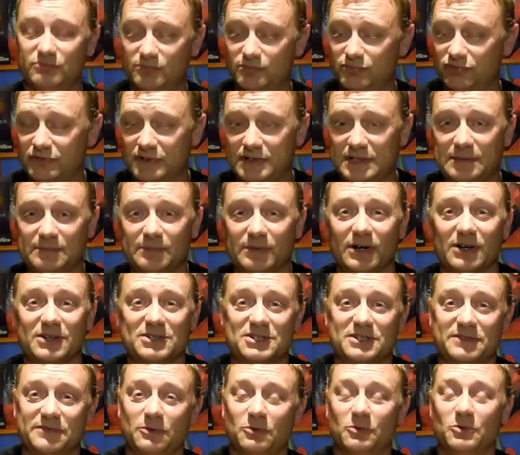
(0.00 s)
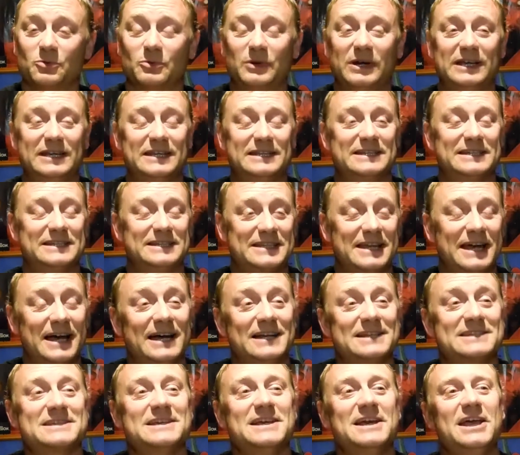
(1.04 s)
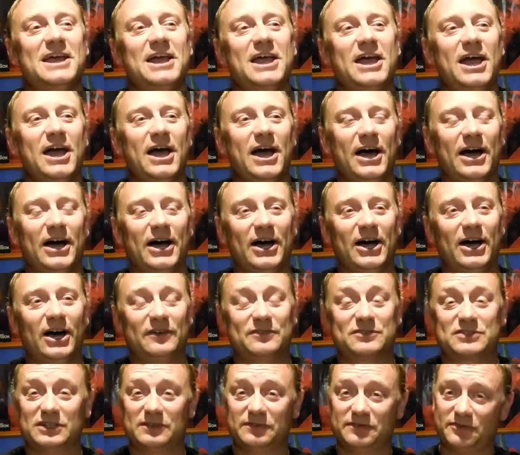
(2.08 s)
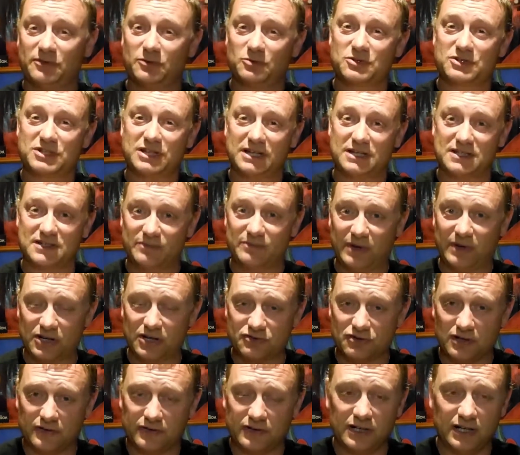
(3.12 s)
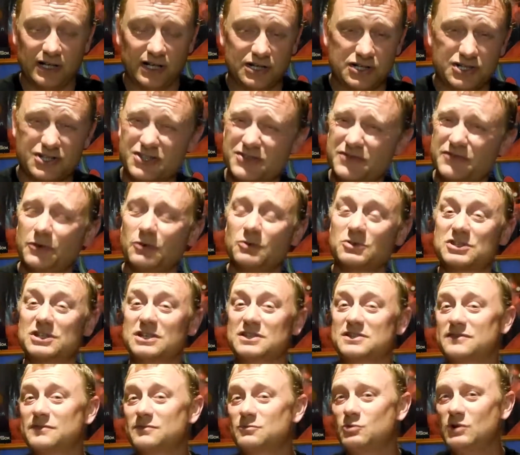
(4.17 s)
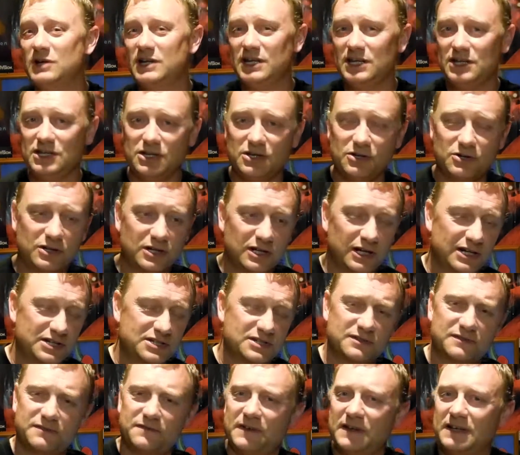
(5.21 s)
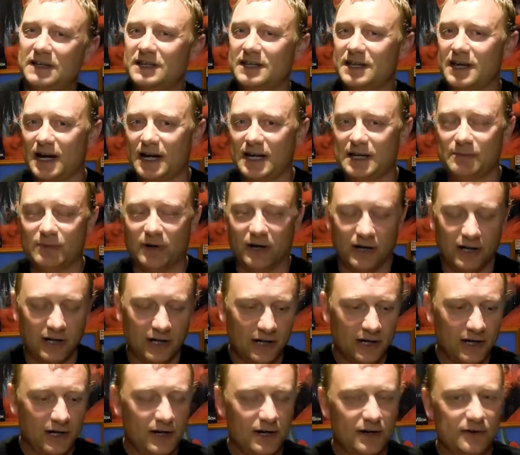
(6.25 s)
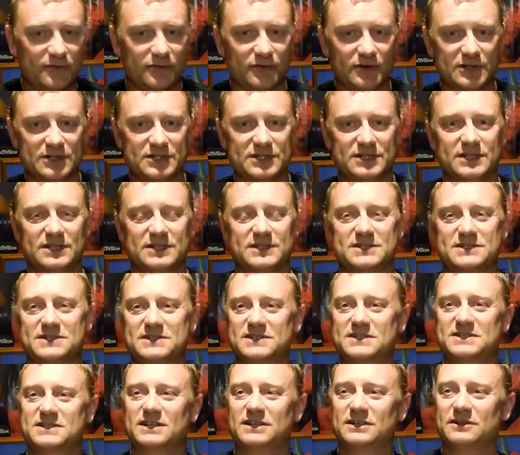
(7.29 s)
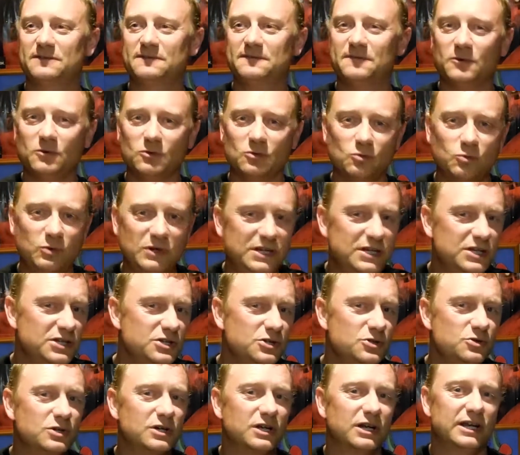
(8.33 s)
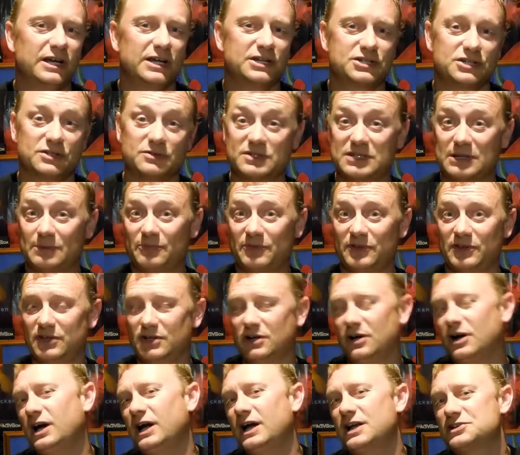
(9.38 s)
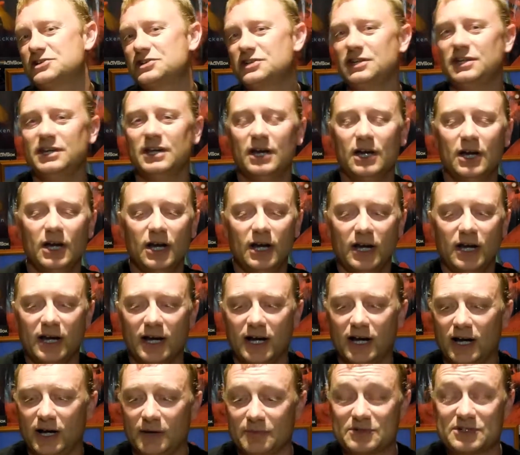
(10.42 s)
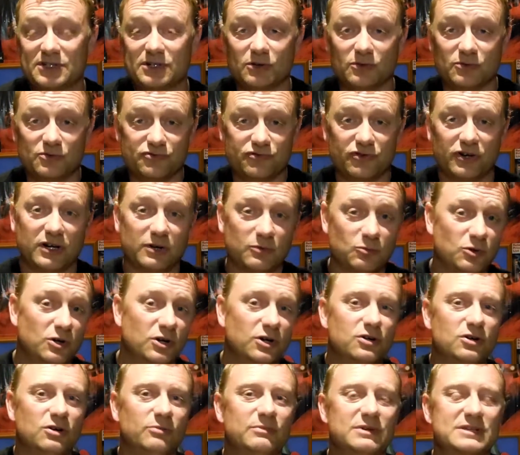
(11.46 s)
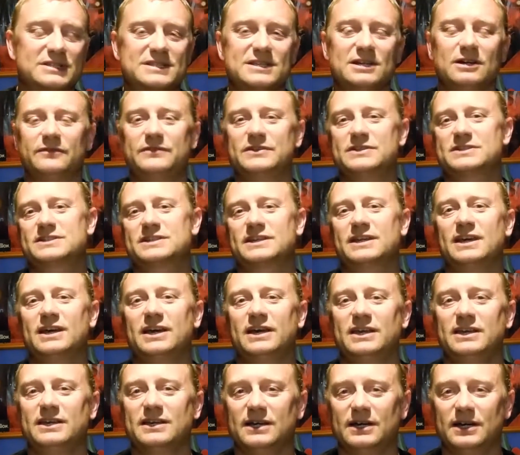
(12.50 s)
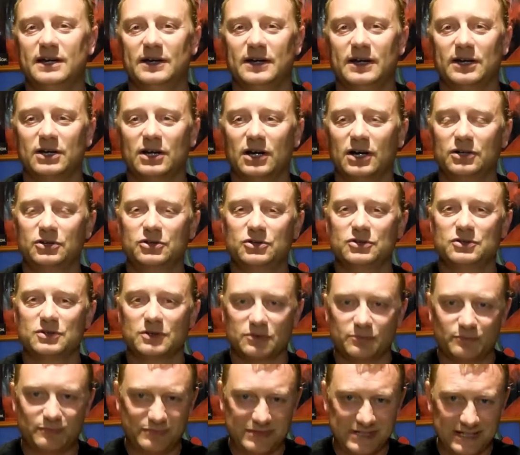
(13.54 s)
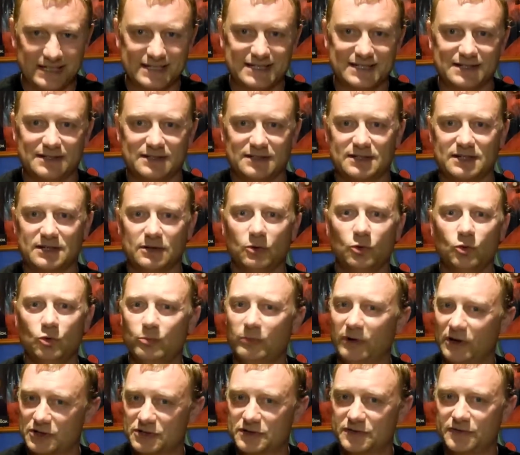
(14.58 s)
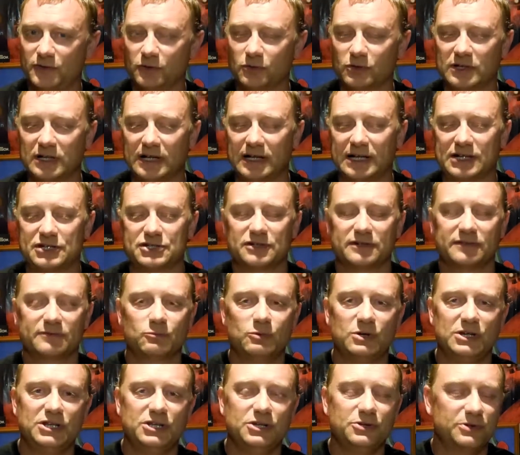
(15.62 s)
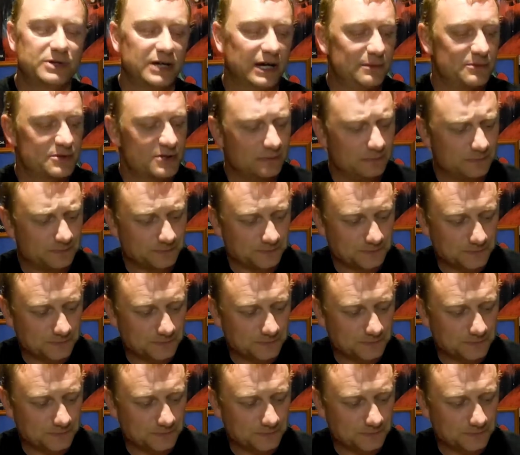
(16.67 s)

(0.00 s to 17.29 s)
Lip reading: Pretty masterful the way he did that. I've seen full sets of Mega Drive collections, full sets of Wii U collections. Finn Gamer, for instance, has done a full Wii U collection. Something that I actually am still trying to work on myself is to get a good, decent, almost full collection of Wii U games.